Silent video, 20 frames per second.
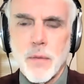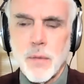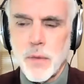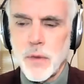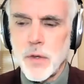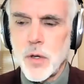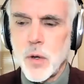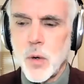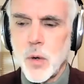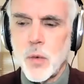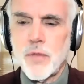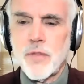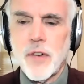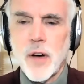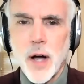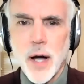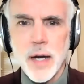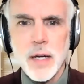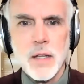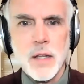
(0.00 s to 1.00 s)
You
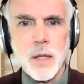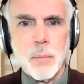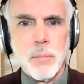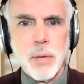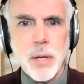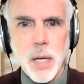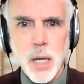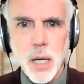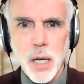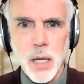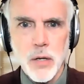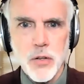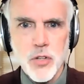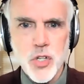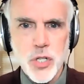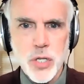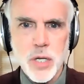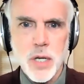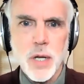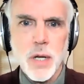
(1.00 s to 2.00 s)
find the
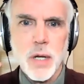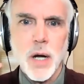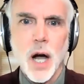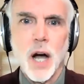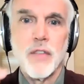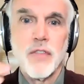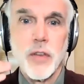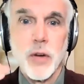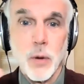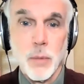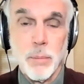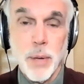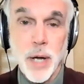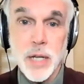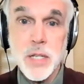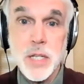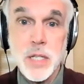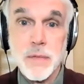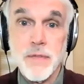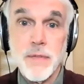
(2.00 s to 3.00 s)
pitch of your
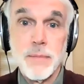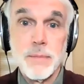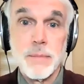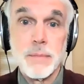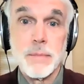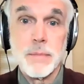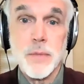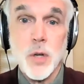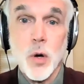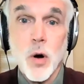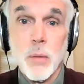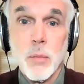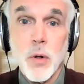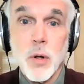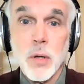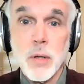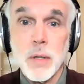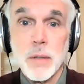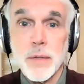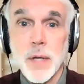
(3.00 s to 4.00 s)
best
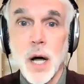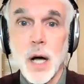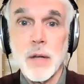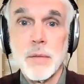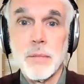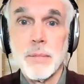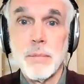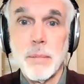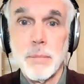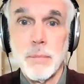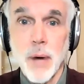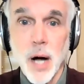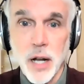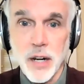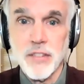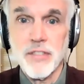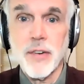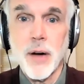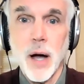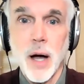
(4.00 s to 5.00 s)
normal
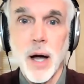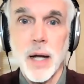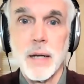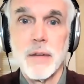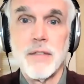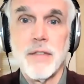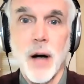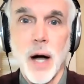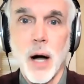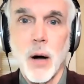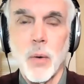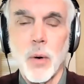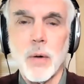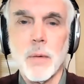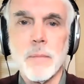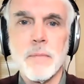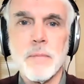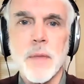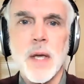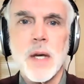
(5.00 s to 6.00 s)
unmodified
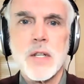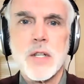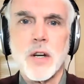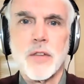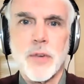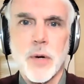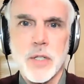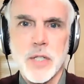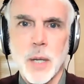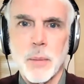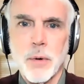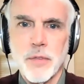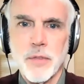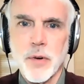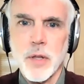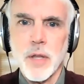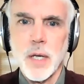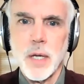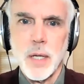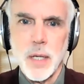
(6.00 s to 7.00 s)
vowel. So for example,
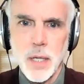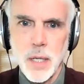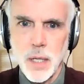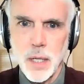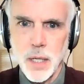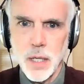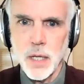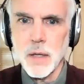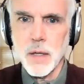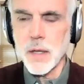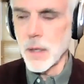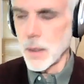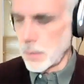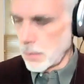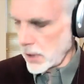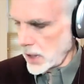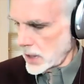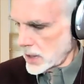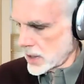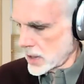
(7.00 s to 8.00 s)
for the E, the
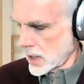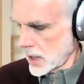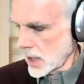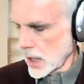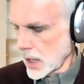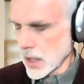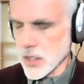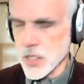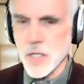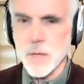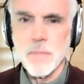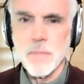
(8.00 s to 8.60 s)
B6,